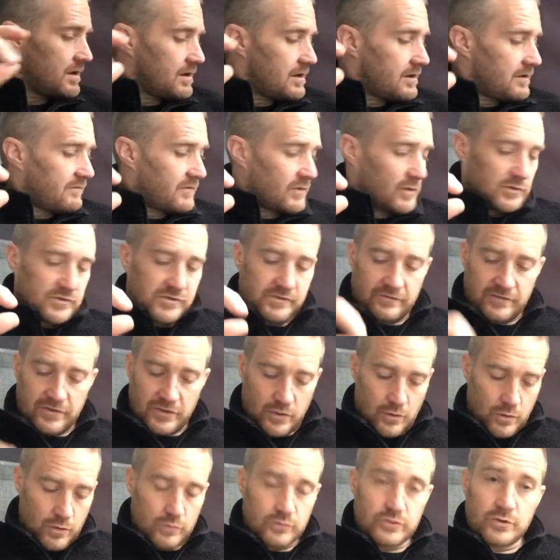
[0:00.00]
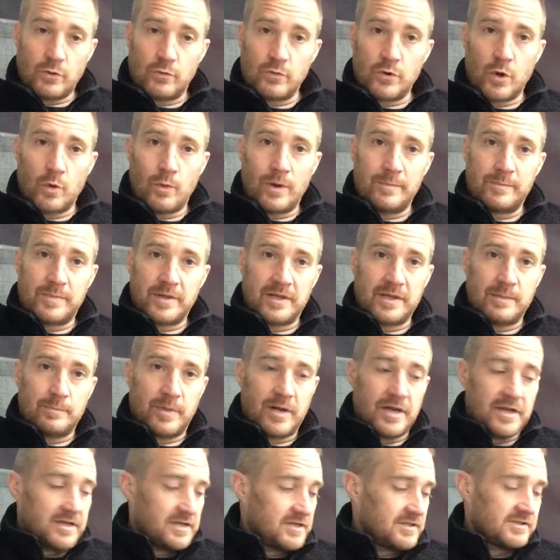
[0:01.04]
For those of you who don't know what Billy
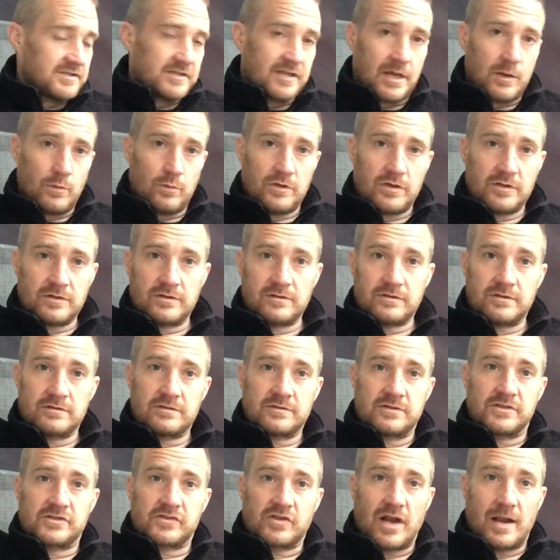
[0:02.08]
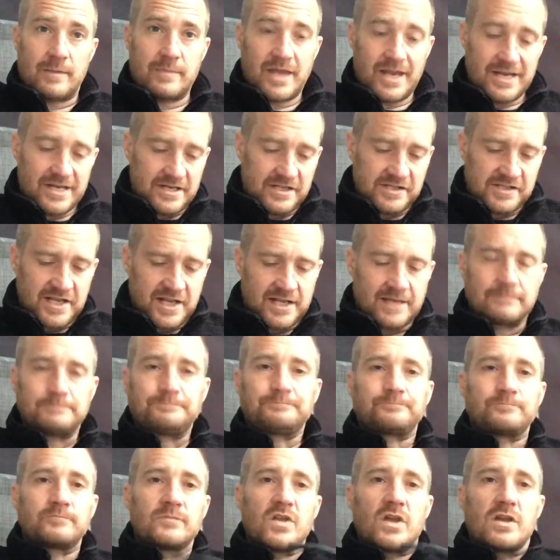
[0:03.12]
Budd is, I will describe that in a second.
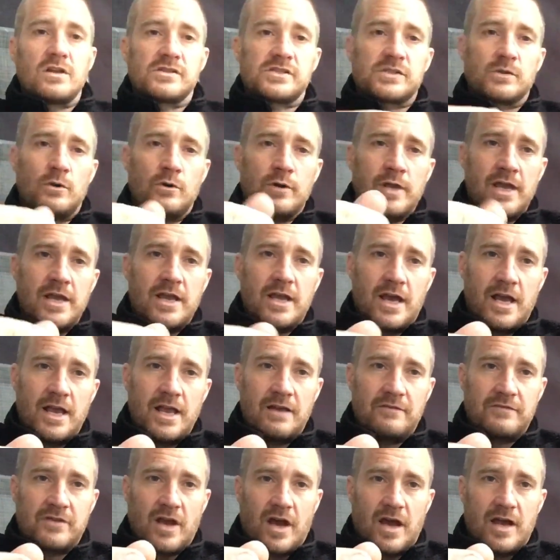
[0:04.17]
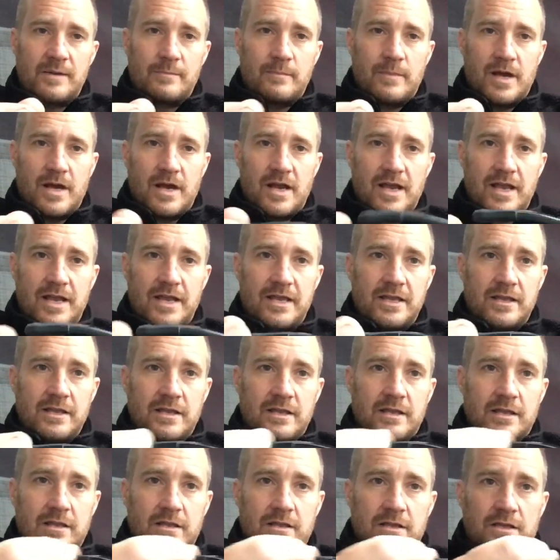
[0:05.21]
So okay, I have got my
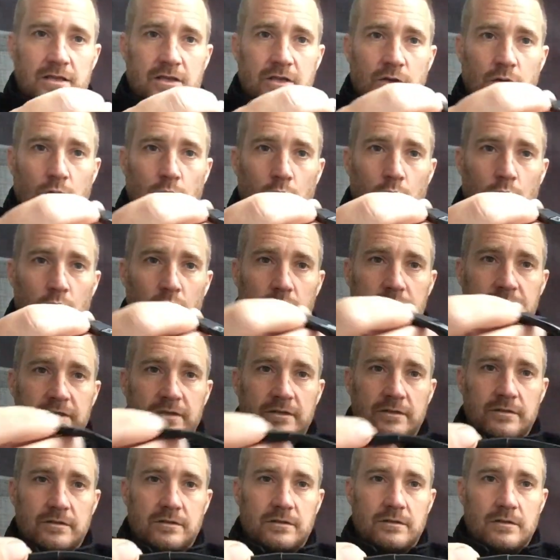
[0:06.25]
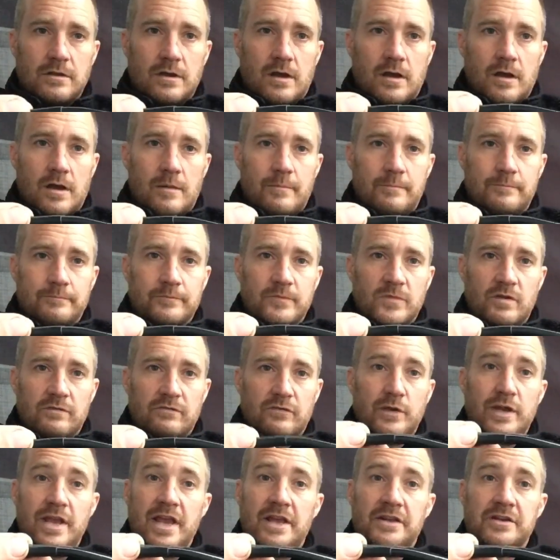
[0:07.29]
good old um,
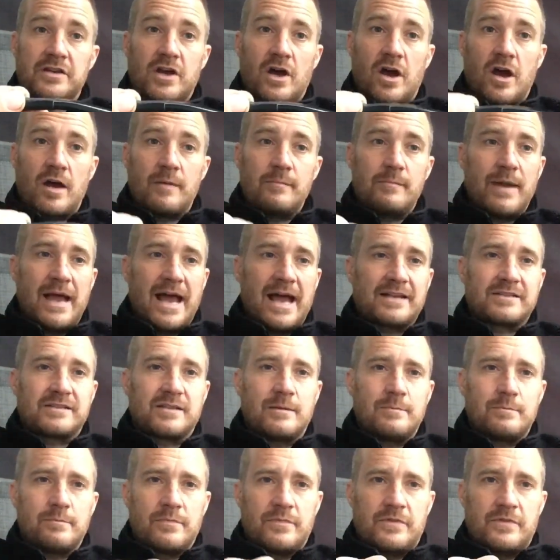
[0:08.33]
freehand cob packed up.